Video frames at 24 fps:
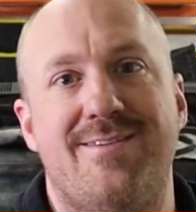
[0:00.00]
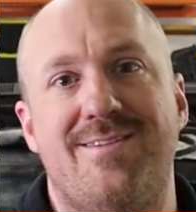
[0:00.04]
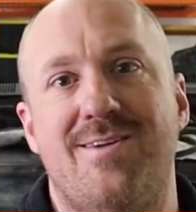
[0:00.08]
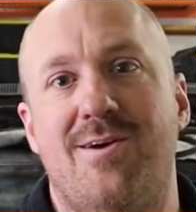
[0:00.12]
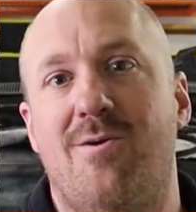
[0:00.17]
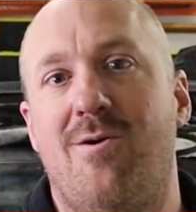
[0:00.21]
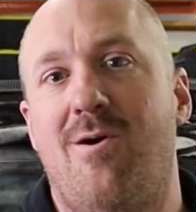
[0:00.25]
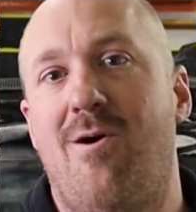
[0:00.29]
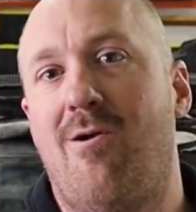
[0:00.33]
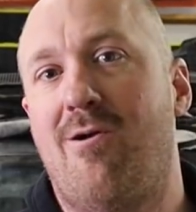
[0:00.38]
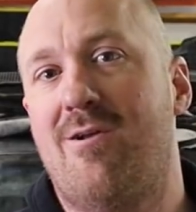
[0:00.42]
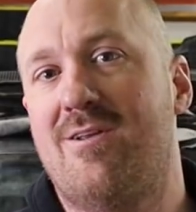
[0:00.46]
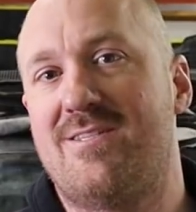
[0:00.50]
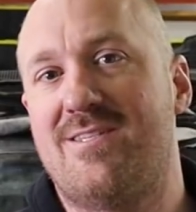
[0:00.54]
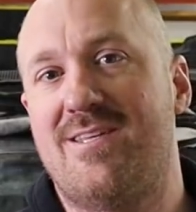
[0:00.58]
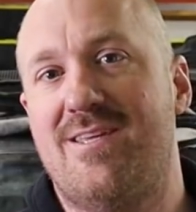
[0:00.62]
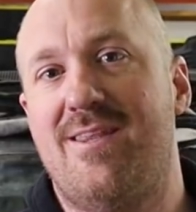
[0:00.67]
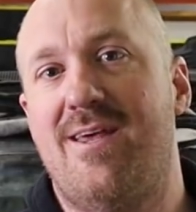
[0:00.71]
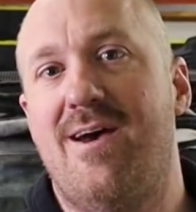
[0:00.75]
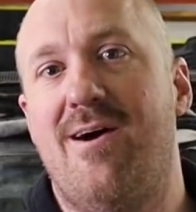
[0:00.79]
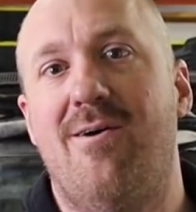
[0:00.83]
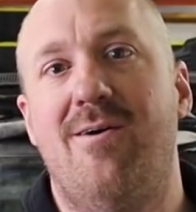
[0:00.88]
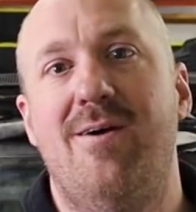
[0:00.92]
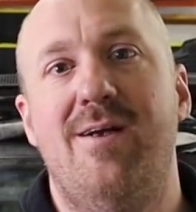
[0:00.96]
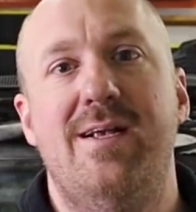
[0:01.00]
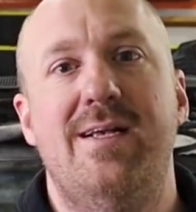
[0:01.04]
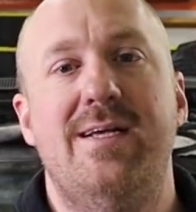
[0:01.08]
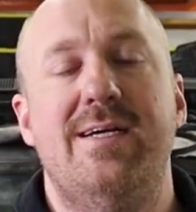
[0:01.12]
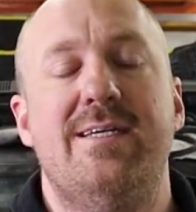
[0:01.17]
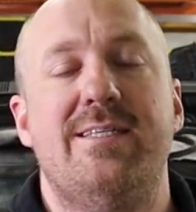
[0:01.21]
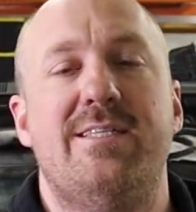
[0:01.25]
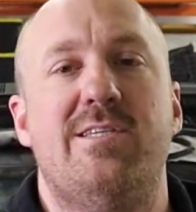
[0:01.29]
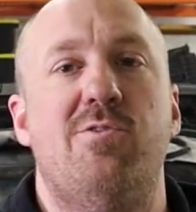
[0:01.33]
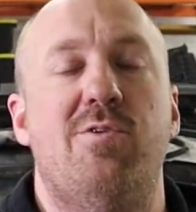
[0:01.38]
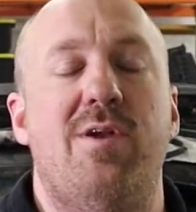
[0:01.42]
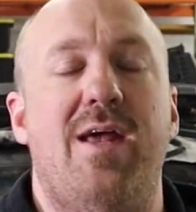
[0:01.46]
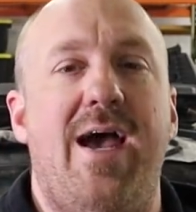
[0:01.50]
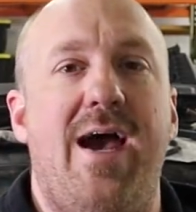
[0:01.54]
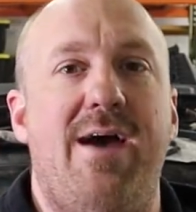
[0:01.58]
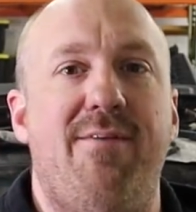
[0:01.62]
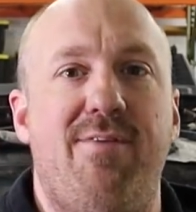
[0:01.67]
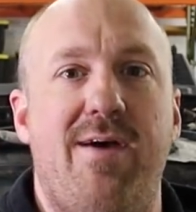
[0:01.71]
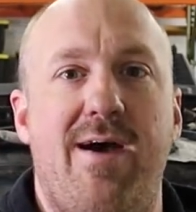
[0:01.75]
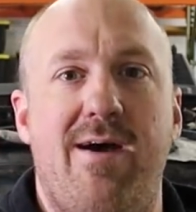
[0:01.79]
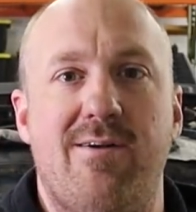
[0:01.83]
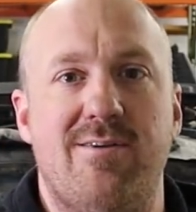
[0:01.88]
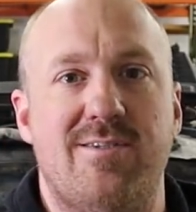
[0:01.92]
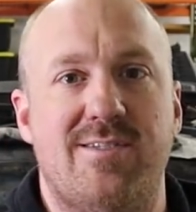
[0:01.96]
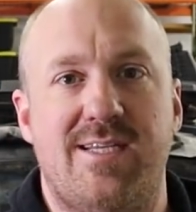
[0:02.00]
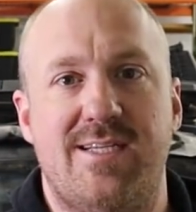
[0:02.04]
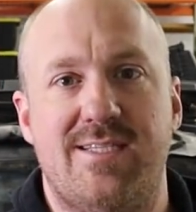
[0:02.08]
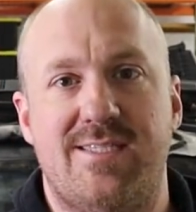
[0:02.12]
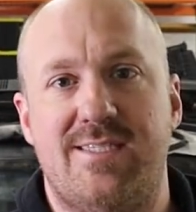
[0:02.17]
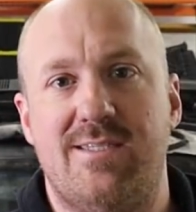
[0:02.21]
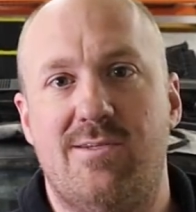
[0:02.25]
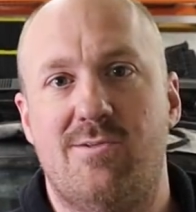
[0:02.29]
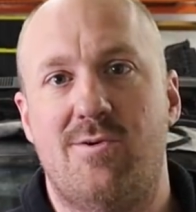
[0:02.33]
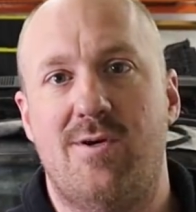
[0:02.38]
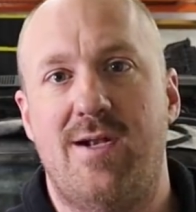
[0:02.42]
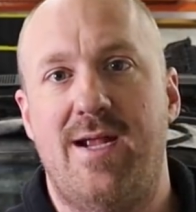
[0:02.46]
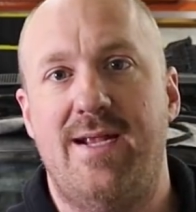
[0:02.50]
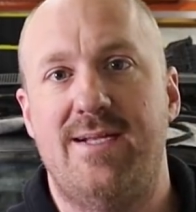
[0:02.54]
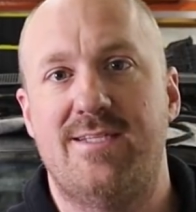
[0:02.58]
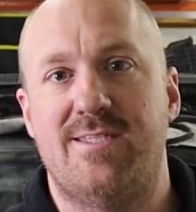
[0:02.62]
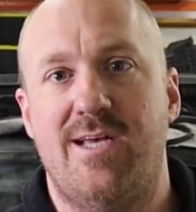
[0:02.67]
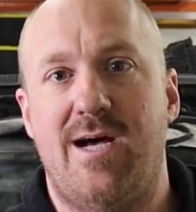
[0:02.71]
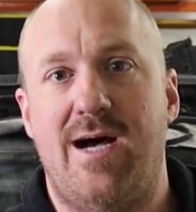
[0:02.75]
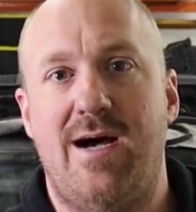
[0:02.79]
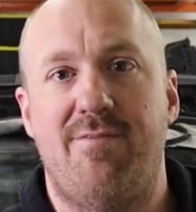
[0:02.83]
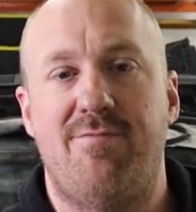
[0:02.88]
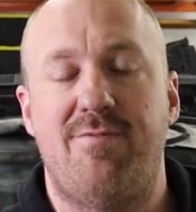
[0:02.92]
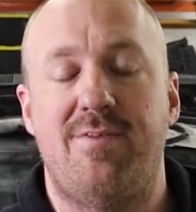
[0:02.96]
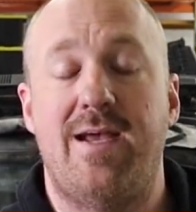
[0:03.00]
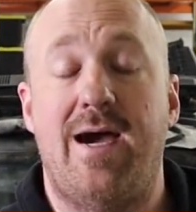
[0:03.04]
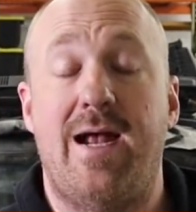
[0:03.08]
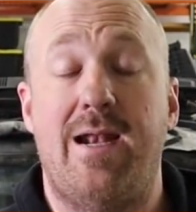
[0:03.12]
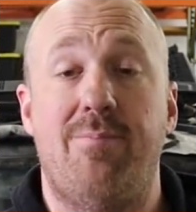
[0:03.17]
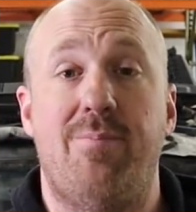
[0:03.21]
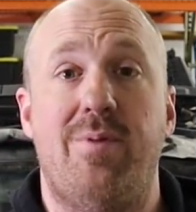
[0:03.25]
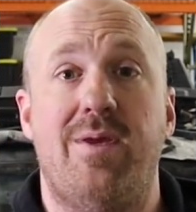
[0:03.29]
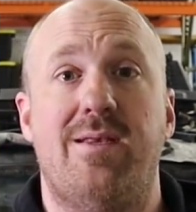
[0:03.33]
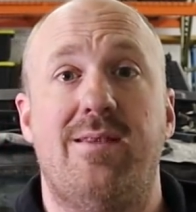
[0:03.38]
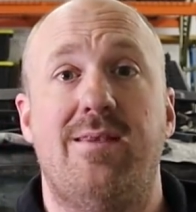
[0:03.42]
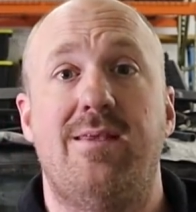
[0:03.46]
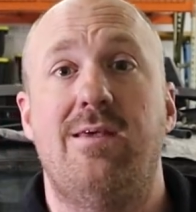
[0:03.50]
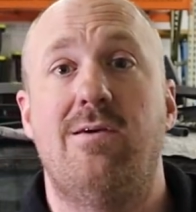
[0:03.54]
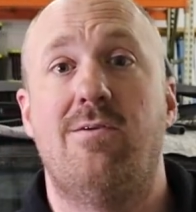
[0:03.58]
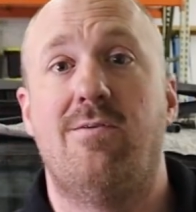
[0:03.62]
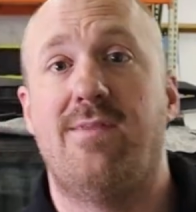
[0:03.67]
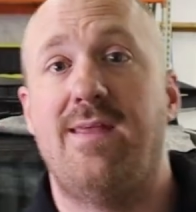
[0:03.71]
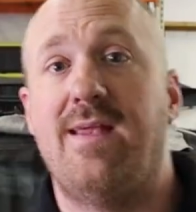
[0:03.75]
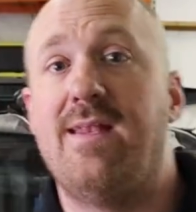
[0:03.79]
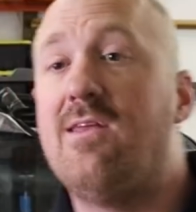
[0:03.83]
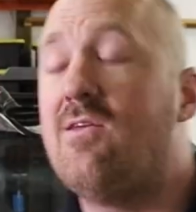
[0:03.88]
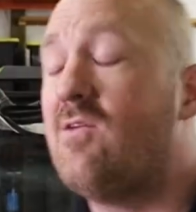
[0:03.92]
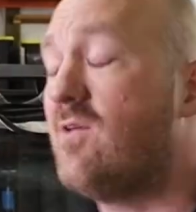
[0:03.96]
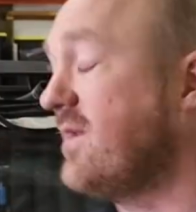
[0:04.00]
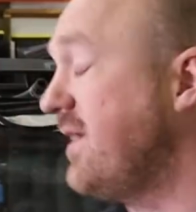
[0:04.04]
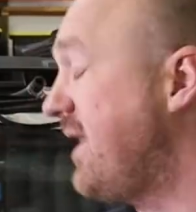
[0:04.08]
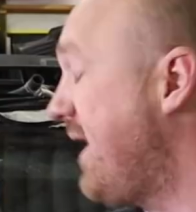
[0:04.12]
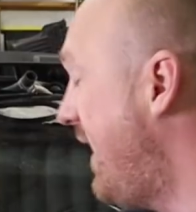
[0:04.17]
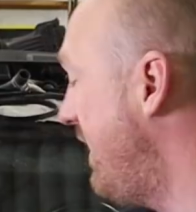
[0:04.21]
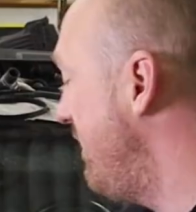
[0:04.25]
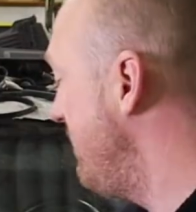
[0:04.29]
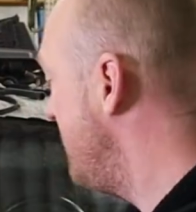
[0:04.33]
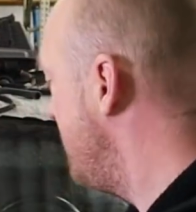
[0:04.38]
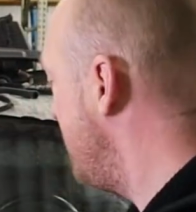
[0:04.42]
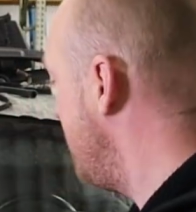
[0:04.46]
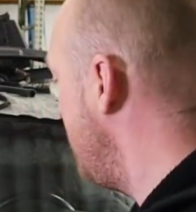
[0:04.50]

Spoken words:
So honestly though, 2.5 hours to get cylinder heads off, not a big deal. Then you can kind of